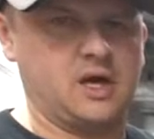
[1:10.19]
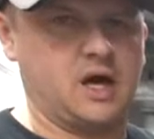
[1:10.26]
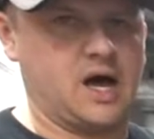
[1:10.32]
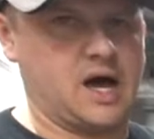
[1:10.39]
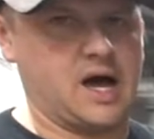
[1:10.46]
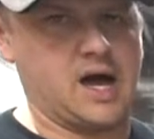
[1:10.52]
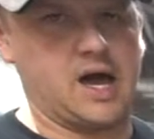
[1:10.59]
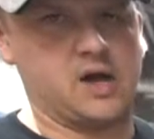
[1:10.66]

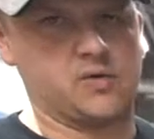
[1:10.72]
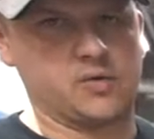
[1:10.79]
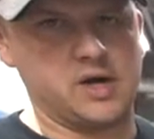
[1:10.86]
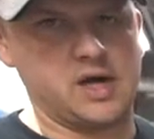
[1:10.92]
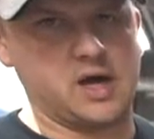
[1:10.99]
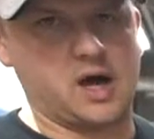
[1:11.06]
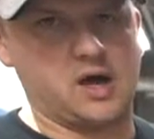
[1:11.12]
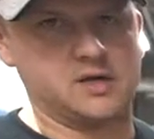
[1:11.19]
and
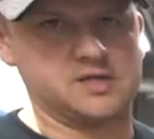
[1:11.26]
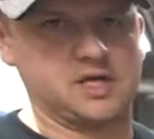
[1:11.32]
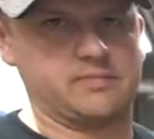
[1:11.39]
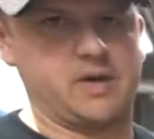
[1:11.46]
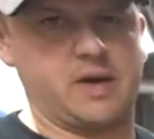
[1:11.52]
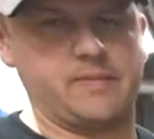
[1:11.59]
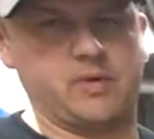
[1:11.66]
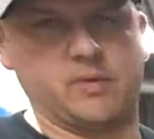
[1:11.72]
recalls that
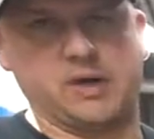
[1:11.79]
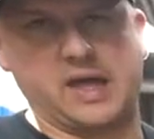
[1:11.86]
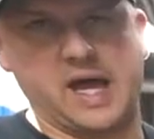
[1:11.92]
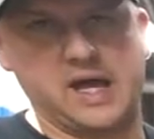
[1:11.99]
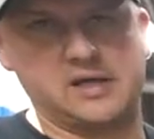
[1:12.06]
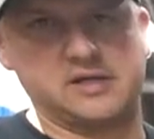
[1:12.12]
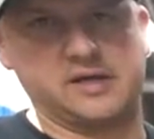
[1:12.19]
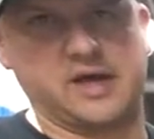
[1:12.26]
may be
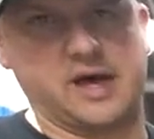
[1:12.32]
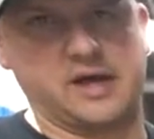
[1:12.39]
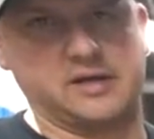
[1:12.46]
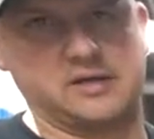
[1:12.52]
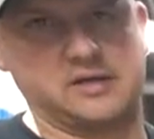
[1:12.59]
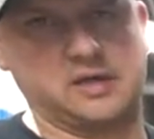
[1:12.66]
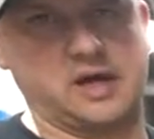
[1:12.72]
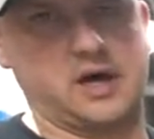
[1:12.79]
related
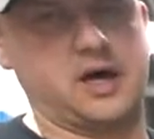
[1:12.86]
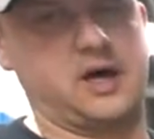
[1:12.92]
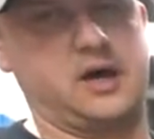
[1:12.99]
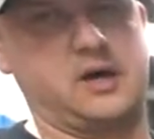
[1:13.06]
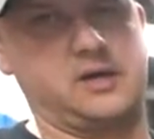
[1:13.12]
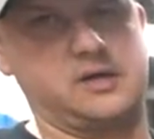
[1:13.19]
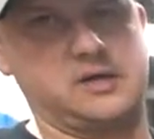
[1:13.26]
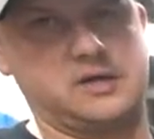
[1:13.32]
to